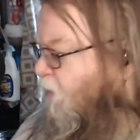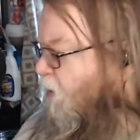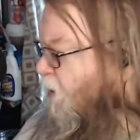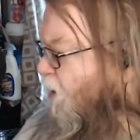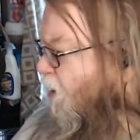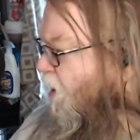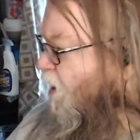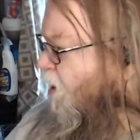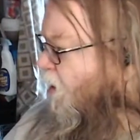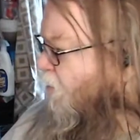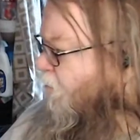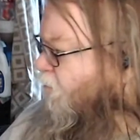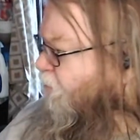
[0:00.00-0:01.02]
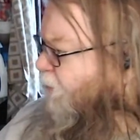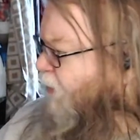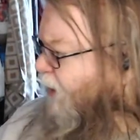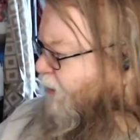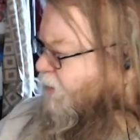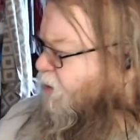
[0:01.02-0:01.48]

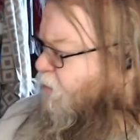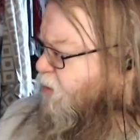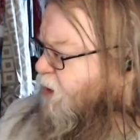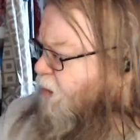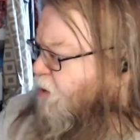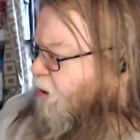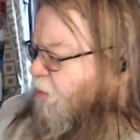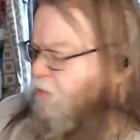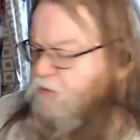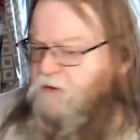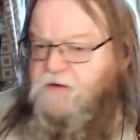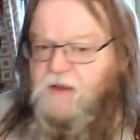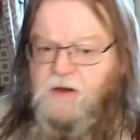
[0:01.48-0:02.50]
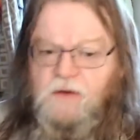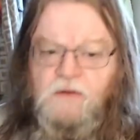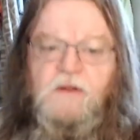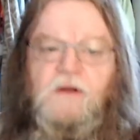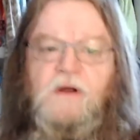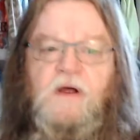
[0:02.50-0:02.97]
that's going to be coming up on the
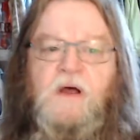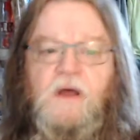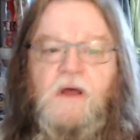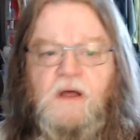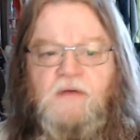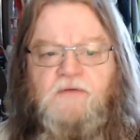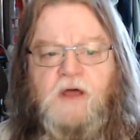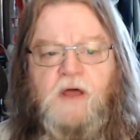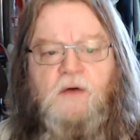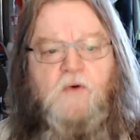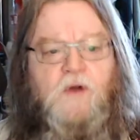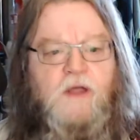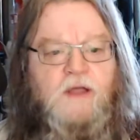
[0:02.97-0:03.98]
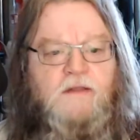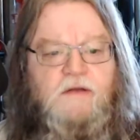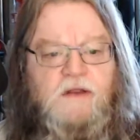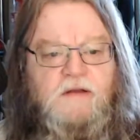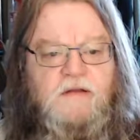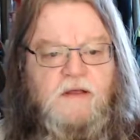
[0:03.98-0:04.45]
channel. I've got to work out the
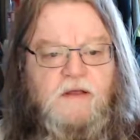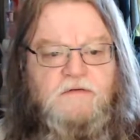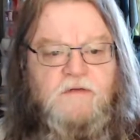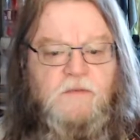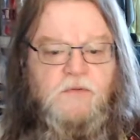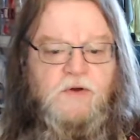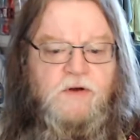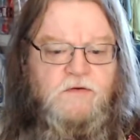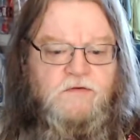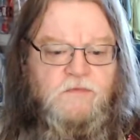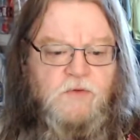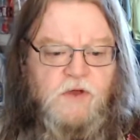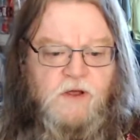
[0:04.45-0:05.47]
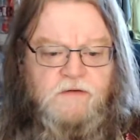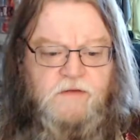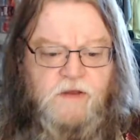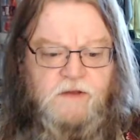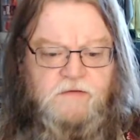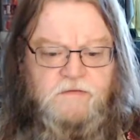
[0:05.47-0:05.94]
details. I'm going to do some
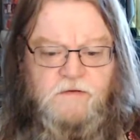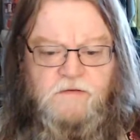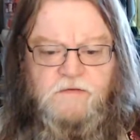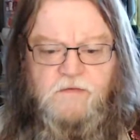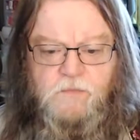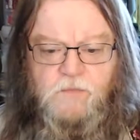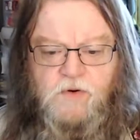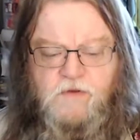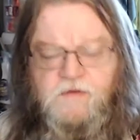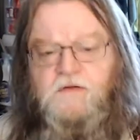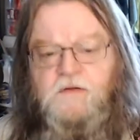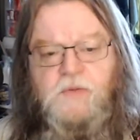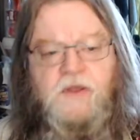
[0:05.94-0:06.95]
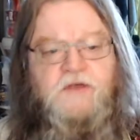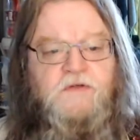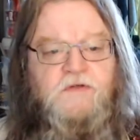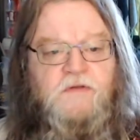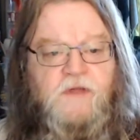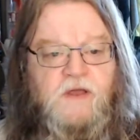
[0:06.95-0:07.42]
contests and some
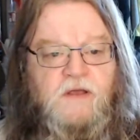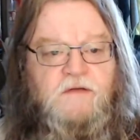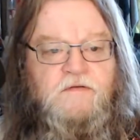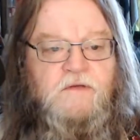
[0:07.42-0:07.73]
participation things.